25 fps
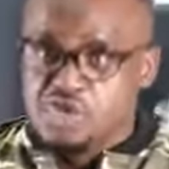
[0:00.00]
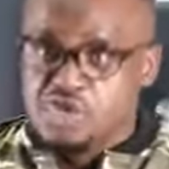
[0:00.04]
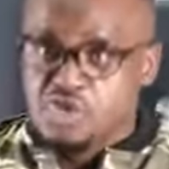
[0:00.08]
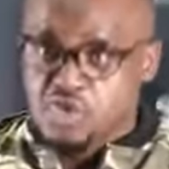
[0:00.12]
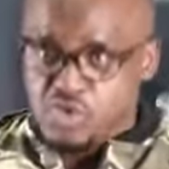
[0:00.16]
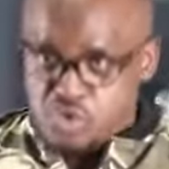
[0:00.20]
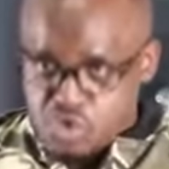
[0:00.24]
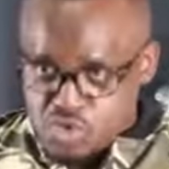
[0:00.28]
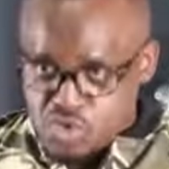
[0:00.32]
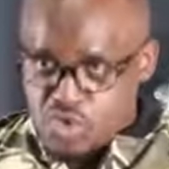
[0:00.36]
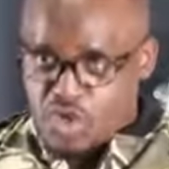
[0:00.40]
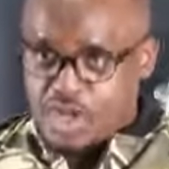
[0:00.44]

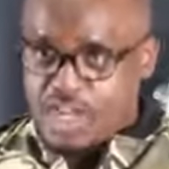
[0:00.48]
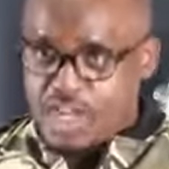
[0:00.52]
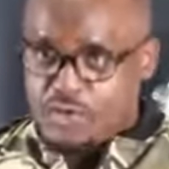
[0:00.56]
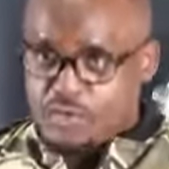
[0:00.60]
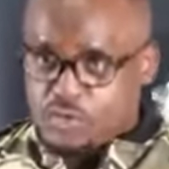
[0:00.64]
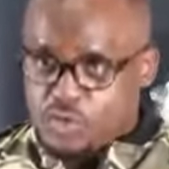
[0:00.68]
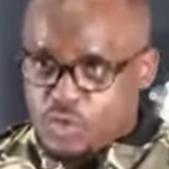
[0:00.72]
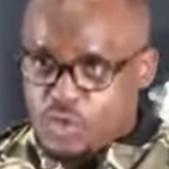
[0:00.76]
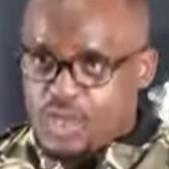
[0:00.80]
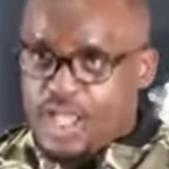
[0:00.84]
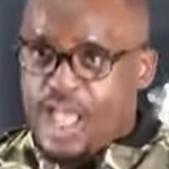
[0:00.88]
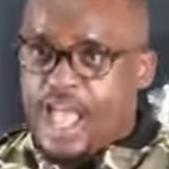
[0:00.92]
So you don't
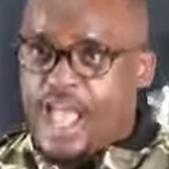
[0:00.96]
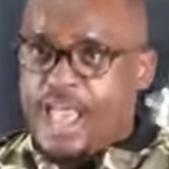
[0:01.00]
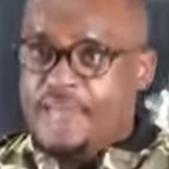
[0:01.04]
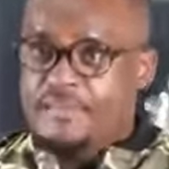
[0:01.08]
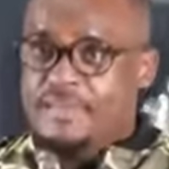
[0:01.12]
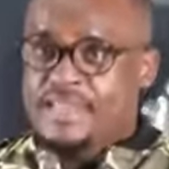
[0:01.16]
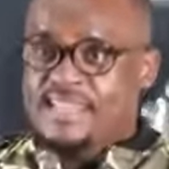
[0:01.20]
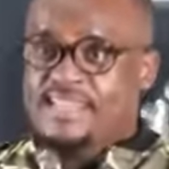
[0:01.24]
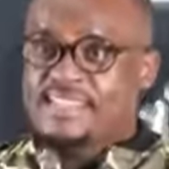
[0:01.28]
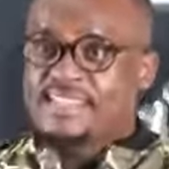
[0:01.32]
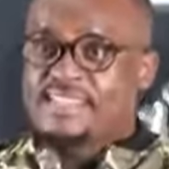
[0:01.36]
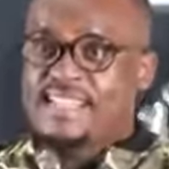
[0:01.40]
have to
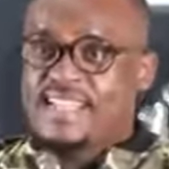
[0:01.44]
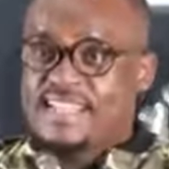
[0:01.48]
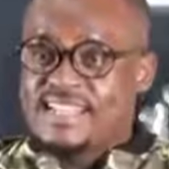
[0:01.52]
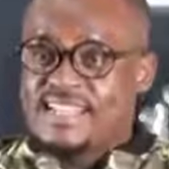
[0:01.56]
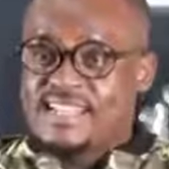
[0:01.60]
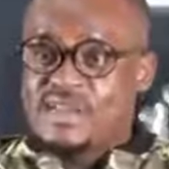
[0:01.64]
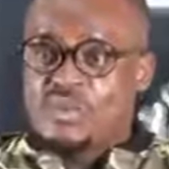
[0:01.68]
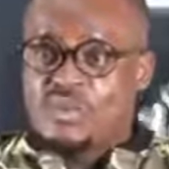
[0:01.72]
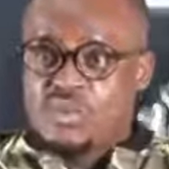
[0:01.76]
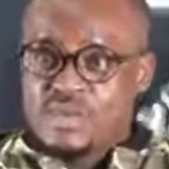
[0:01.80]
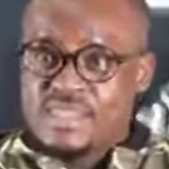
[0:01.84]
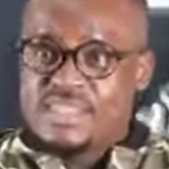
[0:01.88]
come and
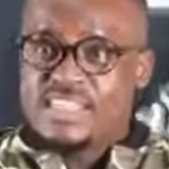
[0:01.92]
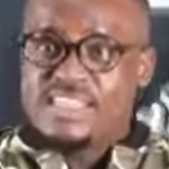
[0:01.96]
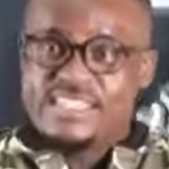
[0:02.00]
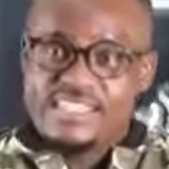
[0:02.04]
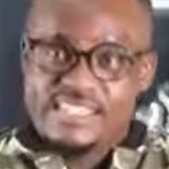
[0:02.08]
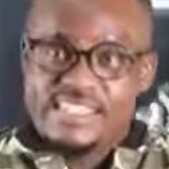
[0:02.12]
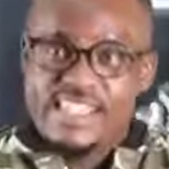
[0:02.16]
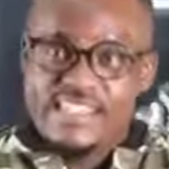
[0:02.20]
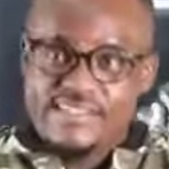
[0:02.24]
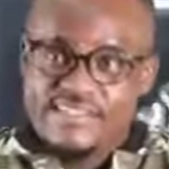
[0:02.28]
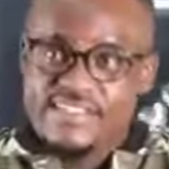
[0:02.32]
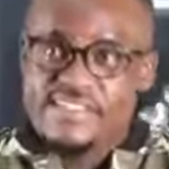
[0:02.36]
start with the
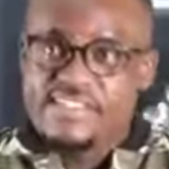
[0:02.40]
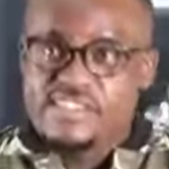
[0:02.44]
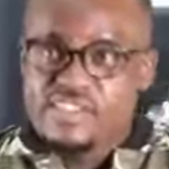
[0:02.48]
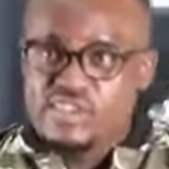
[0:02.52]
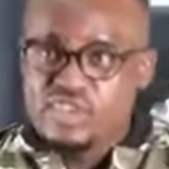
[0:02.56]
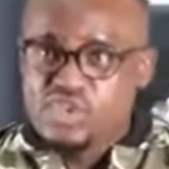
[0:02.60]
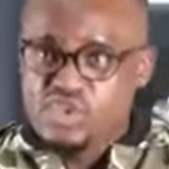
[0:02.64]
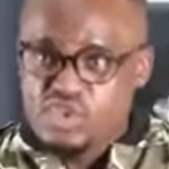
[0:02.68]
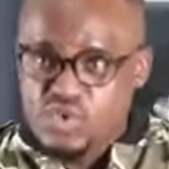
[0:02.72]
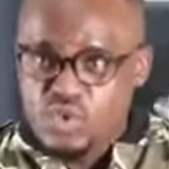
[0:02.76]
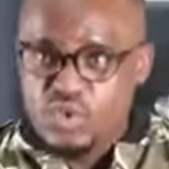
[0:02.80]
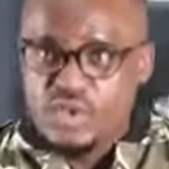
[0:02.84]

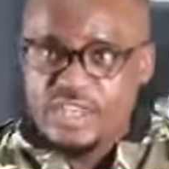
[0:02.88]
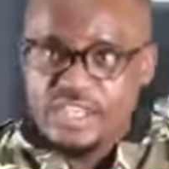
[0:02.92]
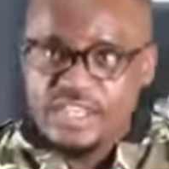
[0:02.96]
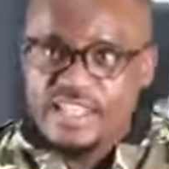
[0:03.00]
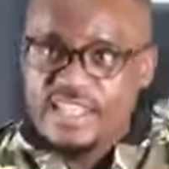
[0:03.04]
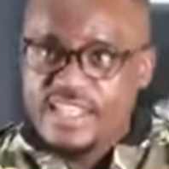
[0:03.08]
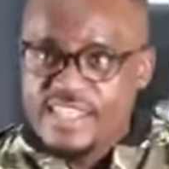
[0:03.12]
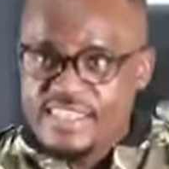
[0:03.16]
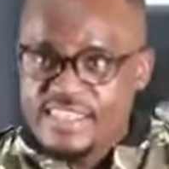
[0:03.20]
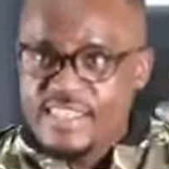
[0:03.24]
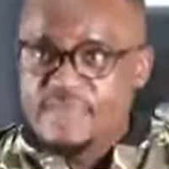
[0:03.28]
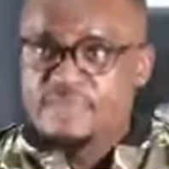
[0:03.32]
service
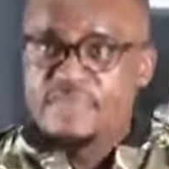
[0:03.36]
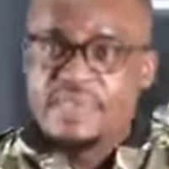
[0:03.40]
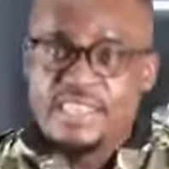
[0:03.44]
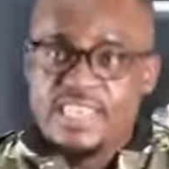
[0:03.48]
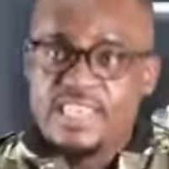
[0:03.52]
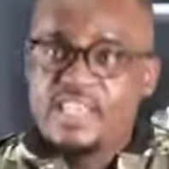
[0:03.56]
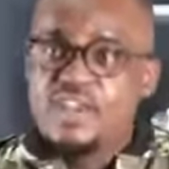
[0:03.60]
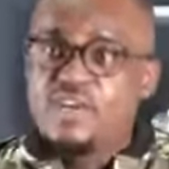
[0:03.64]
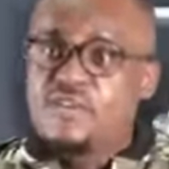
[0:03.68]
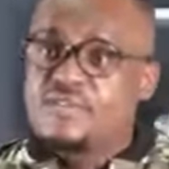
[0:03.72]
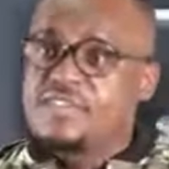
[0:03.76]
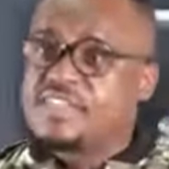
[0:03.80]
during the
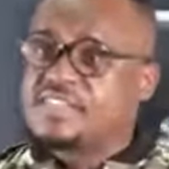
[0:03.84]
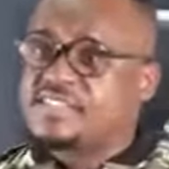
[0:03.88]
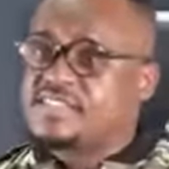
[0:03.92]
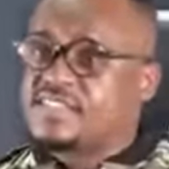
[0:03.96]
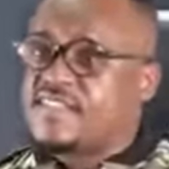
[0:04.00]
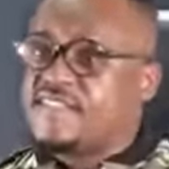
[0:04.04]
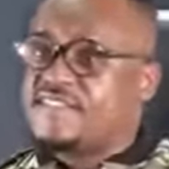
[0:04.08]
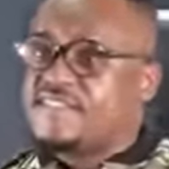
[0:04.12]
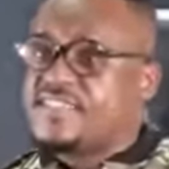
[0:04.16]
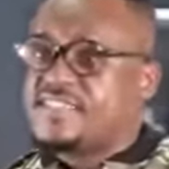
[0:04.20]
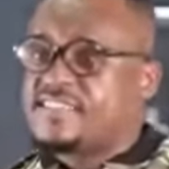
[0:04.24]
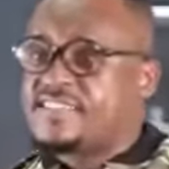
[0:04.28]
beginning of the
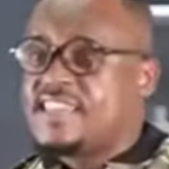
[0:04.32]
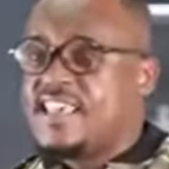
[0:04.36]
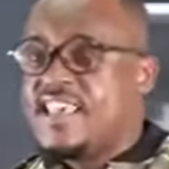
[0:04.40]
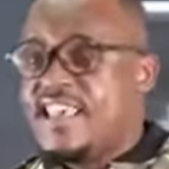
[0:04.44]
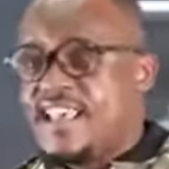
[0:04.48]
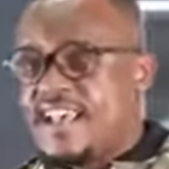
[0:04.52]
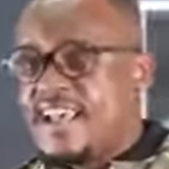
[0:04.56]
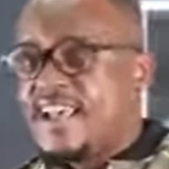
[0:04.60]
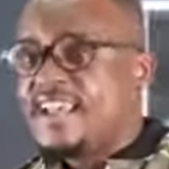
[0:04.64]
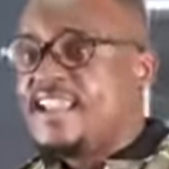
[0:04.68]
service.